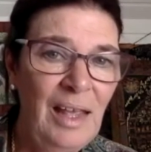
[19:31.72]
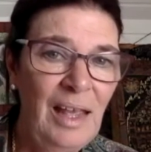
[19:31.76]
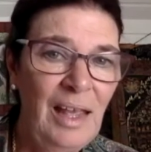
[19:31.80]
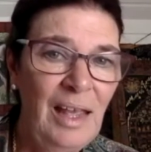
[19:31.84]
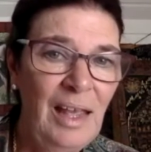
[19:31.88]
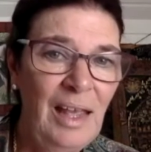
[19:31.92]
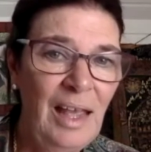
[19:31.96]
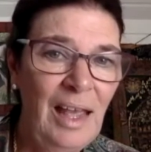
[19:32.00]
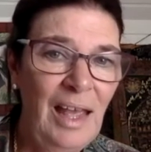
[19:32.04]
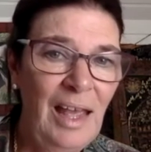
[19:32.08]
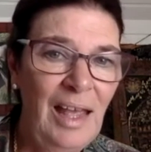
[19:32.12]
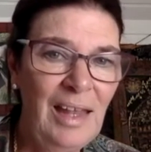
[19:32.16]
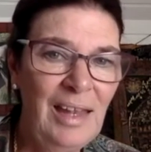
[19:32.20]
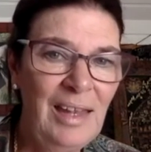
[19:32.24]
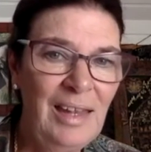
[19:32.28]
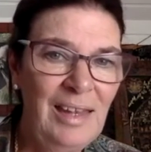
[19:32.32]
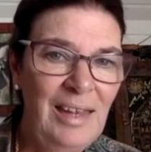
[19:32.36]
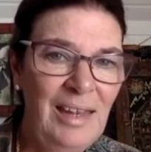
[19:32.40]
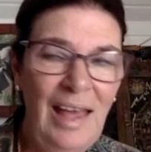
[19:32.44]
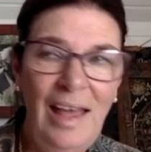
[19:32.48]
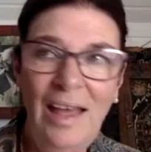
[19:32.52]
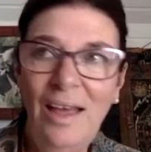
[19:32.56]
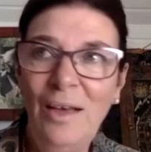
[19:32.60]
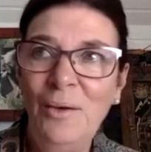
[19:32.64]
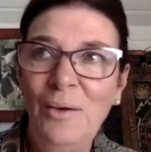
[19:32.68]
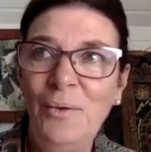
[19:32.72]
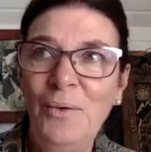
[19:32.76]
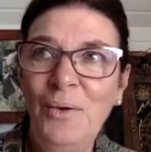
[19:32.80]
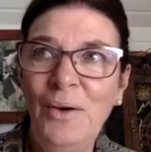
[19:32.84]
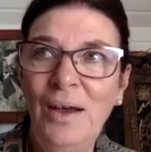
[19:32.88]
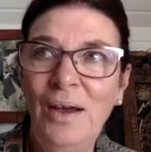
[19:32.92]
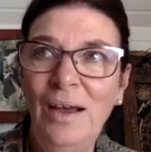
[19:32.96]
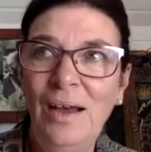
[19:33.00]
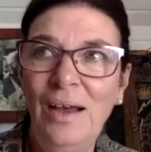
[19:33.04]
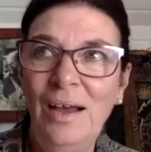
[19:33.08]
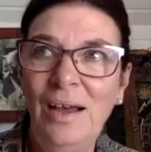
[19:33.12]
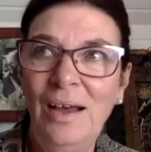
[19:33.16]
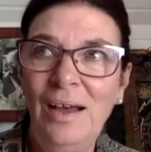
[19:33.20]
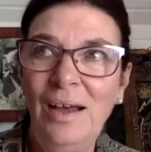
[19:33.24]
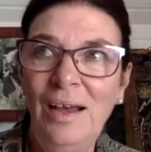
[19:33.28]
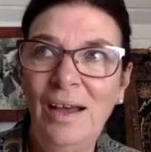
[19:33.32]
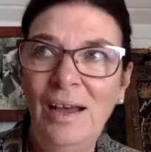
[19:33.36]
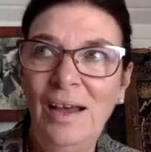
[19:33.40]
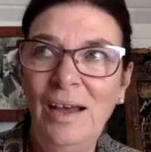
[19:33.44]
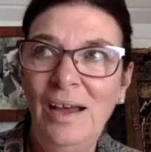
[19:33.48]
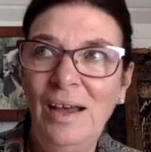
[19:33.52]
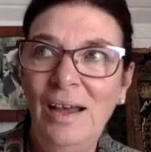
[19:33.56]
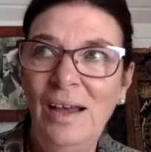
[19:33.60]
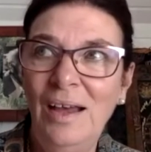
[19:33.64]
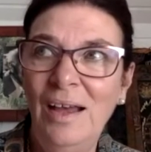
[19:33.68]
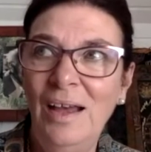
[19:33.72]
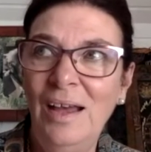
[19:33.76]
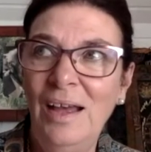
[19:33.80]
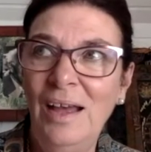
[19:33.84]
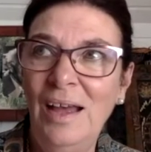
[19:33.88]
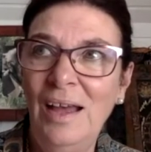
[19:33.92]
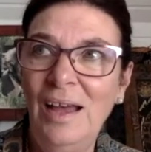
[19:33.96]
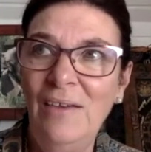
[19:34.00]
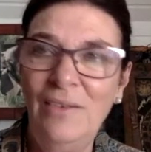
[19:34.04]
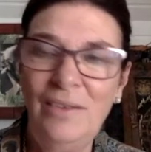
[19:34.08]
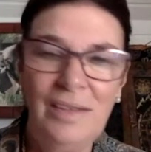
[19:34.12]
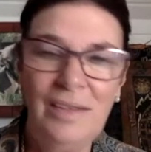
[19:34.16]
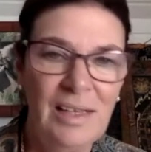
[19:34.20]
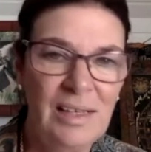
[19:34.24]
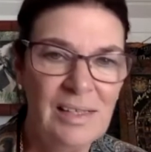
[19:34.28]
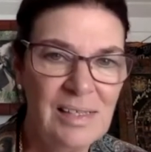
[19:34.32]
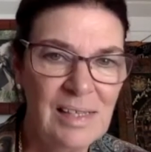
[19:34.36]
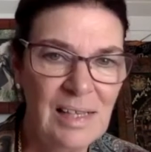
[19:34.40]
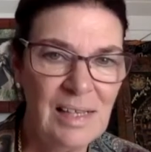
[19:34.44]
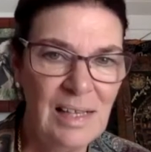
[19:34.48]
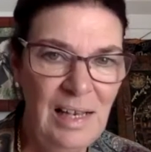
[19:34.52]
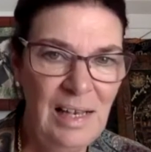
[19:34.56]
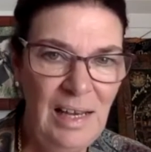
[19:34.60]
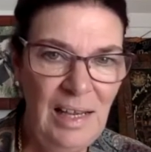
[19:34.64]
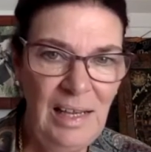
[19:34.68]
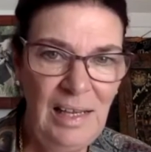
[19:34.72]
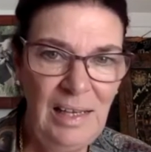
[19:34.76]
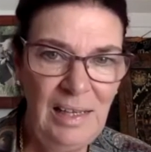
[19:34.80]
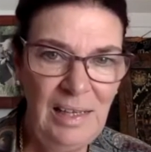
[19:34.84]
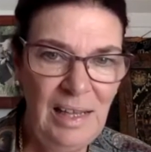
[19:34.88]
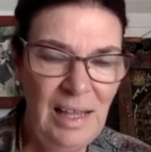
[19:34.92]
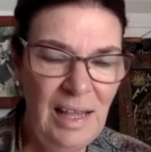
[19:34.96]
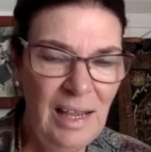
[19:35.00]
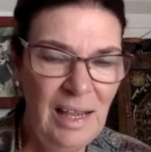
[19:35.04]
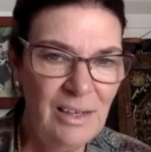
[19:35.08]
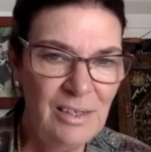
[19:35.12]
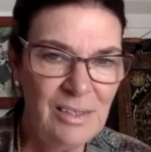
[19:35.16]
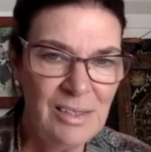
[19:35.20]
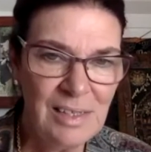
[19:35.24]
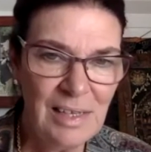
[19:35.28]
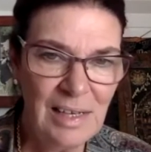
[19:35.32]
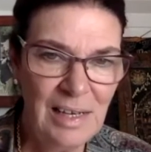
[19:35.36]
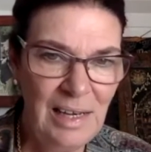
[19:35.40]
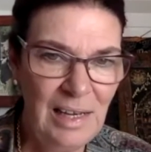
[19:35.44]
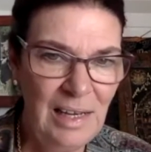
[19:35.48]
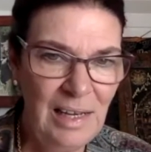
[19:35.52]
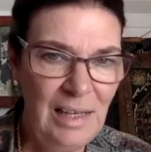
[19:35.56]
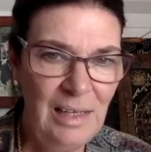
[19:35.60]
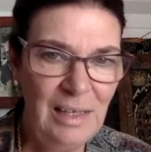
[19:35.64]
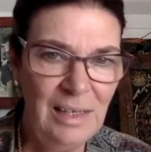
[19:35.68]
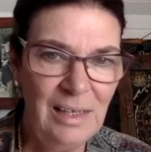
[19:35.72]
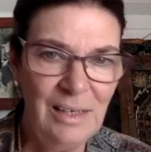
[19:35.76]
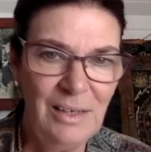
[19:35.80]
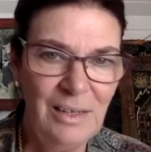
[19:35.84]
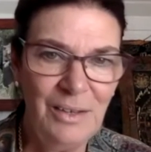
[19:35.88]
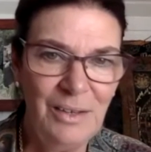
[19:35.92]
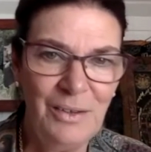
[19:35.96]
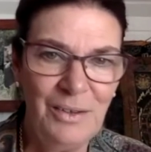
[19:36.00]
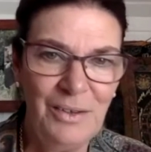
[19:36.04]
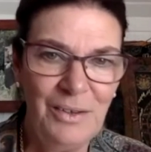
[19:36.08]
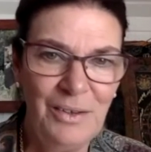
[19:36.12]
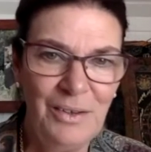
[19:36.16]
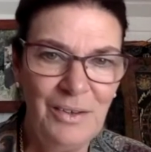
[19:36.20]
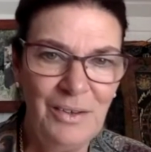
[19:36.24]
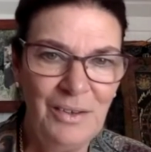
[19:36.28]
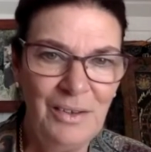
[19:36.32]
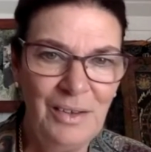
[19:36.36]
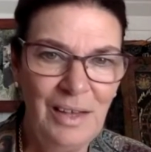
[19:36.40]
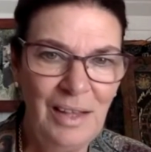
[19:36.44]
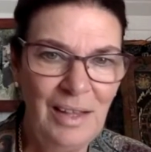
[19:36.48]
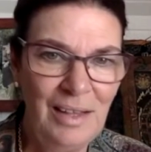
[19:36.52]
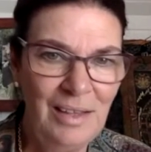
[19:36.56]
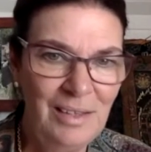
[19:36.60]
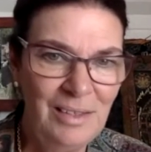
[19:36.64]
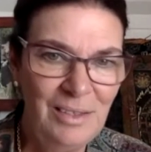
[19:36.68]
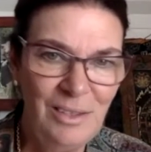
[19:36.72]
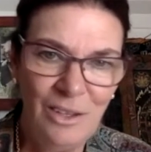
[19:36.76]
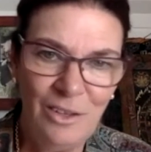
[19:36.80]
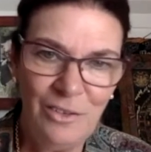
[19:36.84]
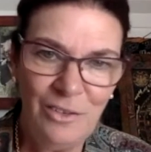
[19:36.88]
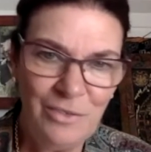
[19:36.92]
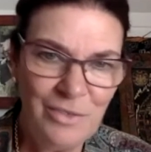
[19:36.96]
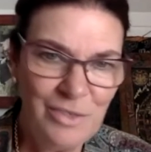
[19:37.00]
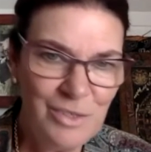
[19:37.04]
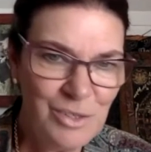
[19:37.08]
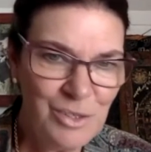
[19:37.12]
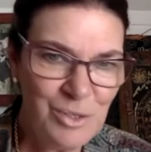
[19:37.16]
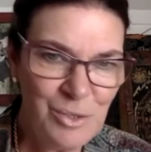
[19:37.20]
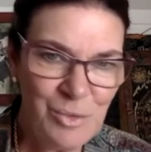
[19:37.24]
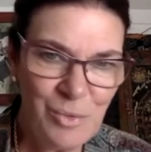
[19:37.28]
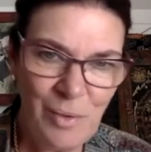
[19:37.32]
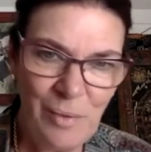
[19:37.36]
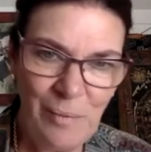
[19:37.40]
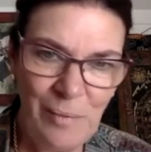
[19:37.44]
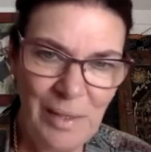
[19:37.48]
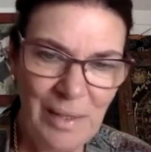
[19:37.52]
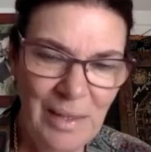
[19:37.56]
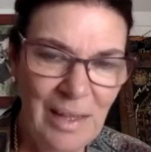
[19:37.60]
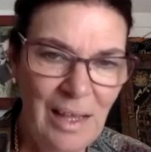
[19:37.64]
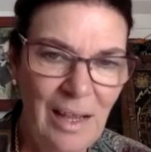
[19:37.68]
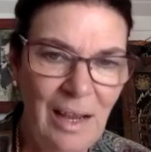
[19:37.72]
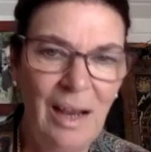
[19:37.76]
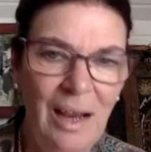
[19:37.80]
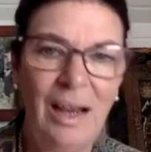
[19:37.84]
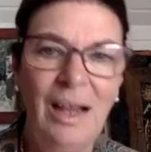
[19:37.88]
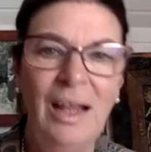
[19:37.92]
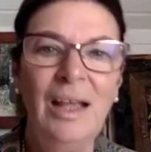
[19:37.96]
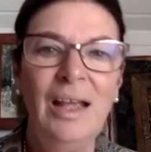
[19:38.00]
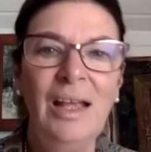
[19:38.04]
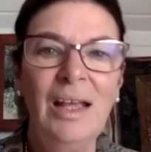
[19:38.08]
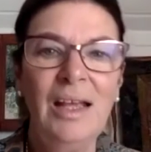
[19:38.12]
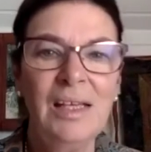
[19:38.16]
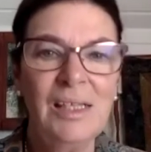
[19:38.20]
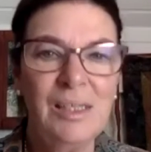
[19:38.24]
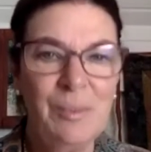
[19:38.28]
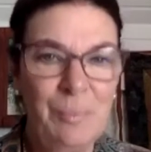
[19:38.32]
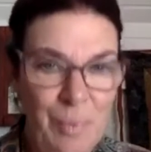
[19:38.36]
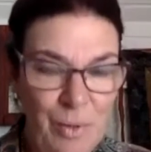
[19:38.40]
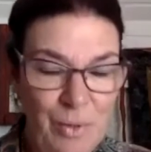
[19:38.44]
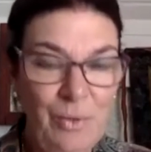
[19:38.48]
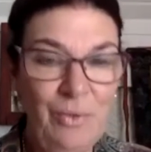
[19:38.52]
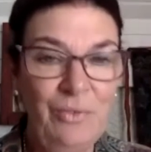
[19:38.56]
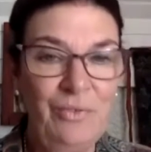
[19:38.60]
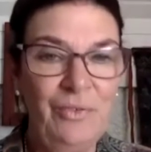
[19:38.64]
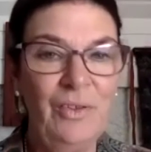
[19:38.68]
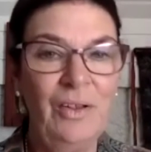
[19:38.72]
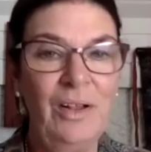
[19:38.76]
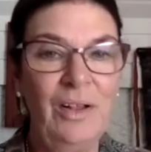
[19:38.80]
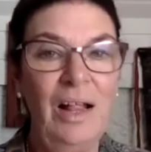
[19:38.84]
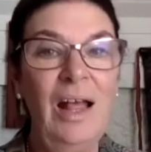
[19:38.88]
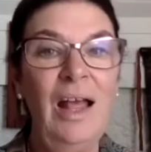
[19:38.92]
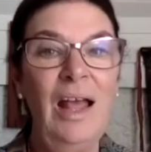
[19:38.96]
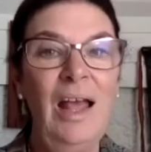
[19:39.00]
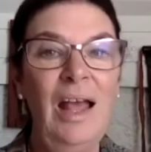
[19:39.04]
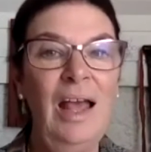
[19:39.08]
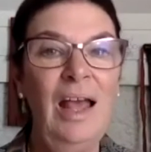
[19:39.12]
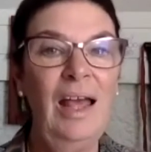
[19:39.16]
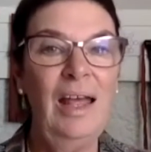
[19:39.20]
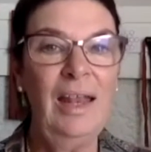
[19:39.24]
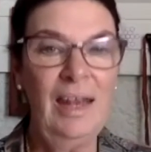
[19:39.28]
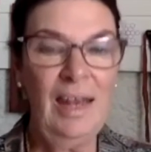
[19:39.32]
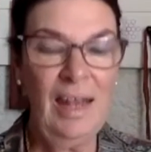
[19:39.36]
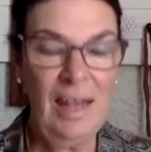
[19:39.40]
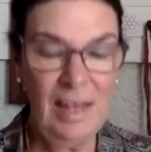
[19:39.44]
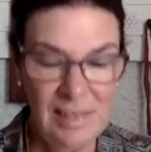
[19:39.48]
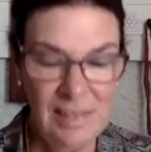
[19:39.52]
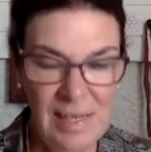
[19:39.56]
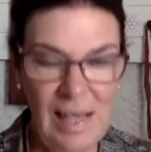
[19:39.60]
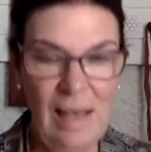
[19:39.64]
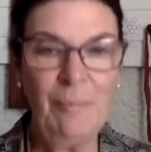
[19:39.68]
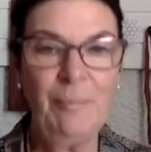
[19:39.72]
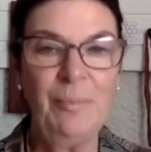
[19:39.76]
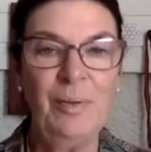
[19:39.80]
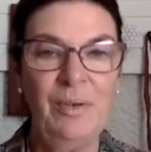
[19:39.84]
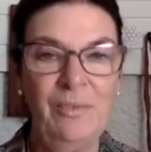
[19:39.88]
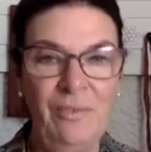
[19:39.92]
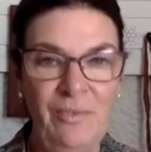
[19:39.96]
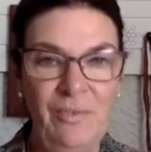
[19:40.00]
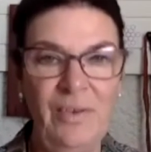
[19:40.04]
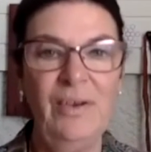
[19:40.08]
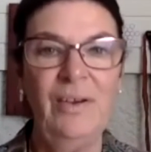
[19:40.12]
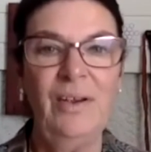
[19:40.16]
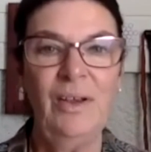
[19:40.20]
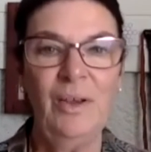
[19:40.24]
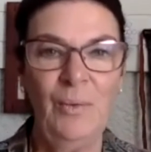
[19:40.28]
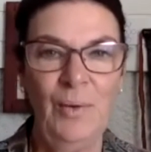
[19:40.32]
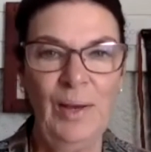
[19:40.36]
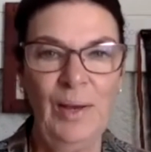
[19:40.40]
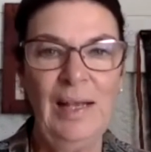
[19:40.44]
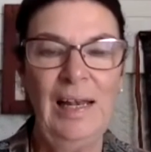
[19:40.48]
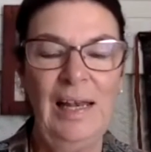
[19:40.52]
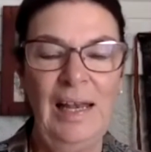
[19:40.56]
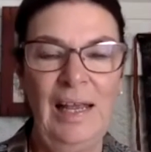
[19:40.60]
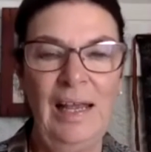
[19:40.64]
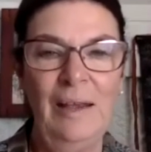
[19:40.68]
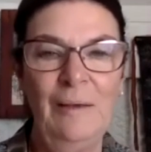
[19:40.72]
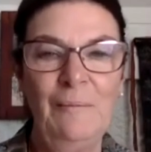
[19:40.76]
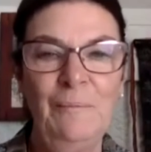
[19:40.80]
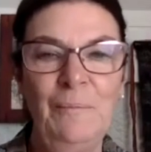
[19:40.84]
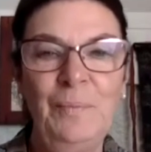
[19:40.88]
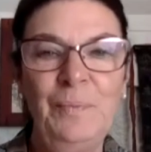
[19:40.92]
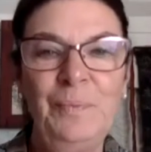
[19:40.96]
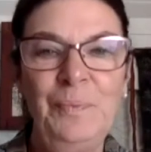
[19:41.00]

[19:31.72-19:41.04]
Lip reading: And now everything's clean, the air's clean, and the dolphins are swimming there. It's beautiful. It has happened very quickly.